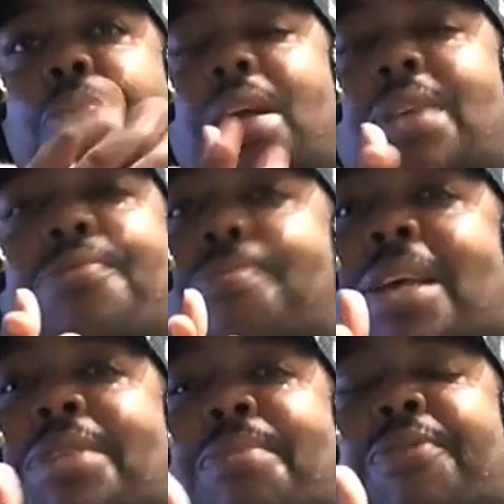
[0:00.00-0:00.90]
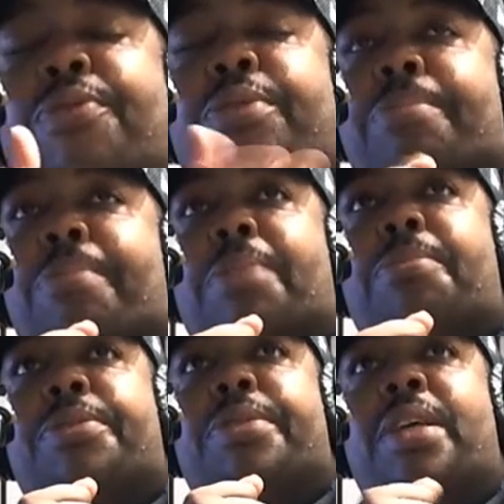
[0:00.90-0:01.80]
And it reminds me of Fruity
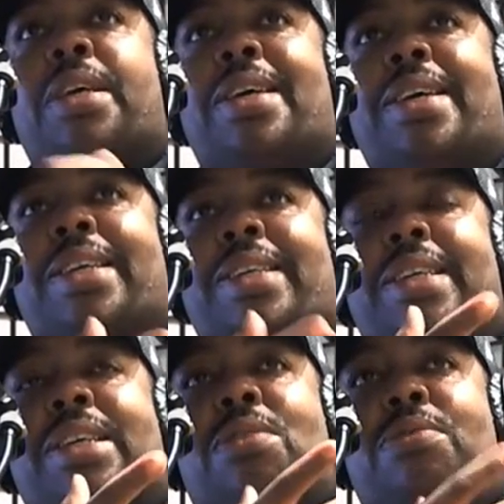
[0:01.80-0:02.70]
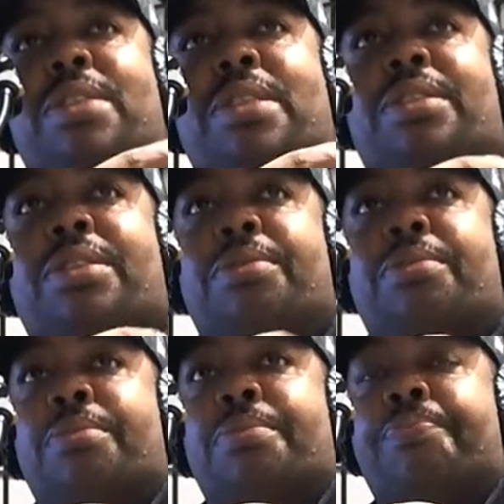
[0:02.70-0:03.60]
Pebbles. And then it goes
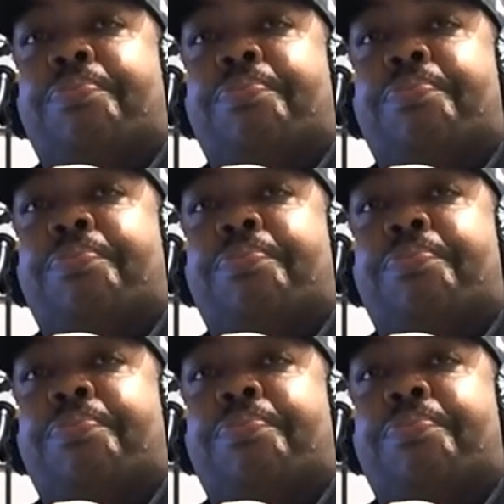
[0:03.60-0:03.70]
into